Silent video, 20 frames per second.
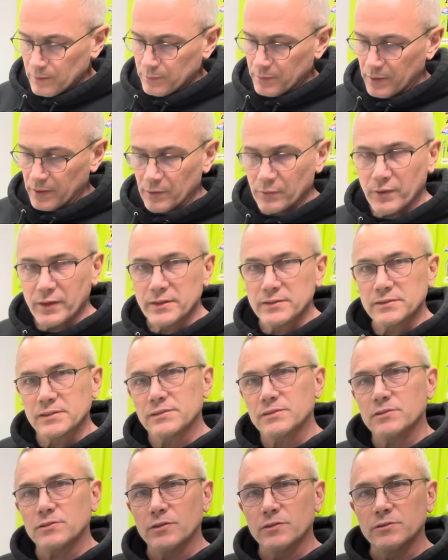But anyways,
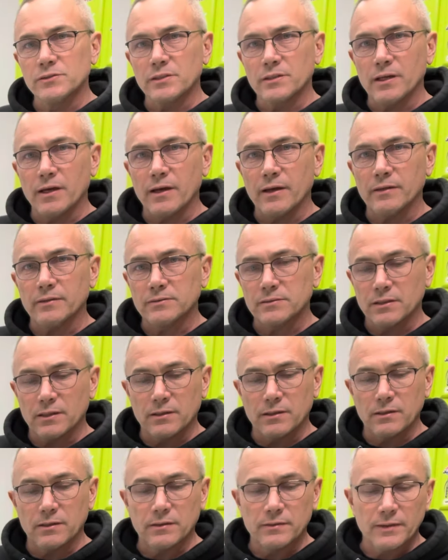it's Tuesday night. It's
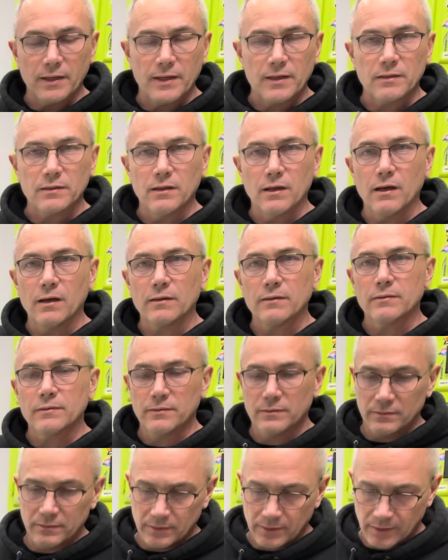9 o'clock,
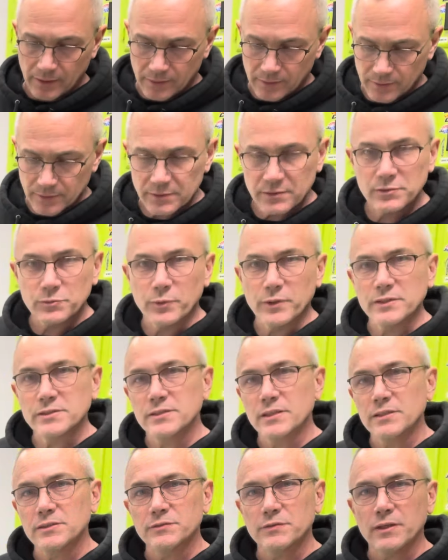and this is
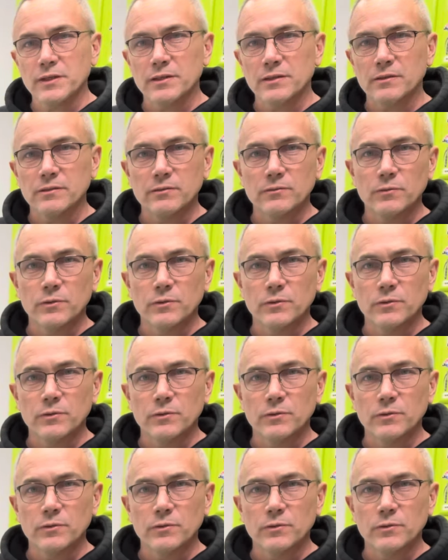Wednesday's video.